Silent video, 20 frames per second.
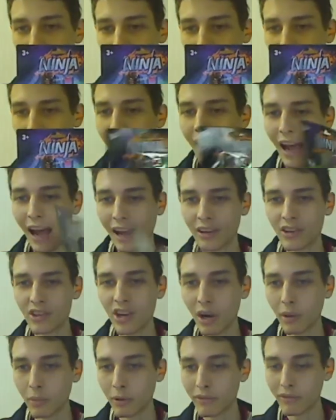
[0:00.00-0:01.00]
Actually, I
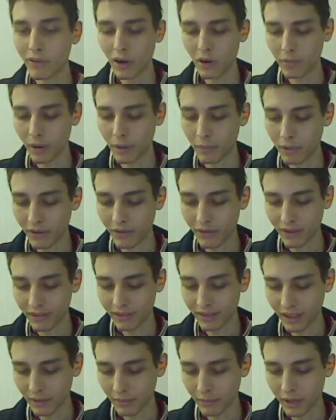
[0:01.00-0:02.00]
revoked my previous
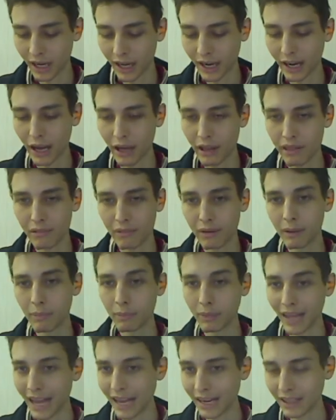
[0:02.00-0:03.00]
statement. I got 3
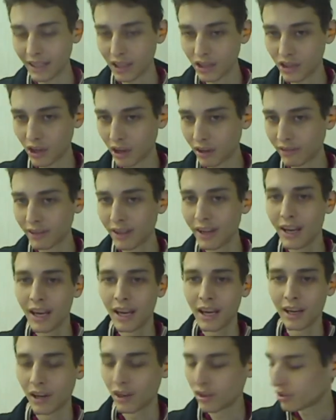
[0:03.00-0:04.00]
black ninjas in
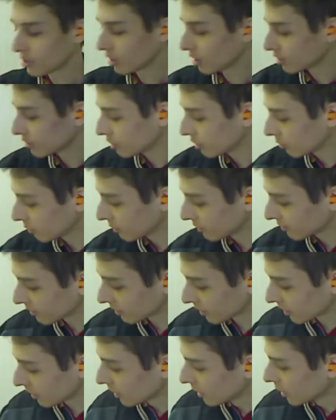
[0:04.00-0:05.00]
conjunction with a
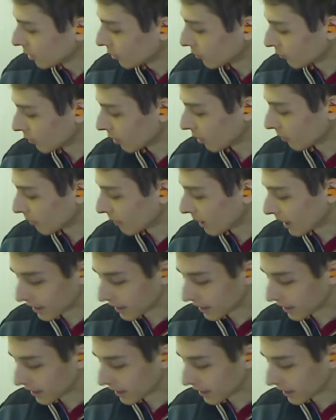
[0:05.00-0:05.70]
robot.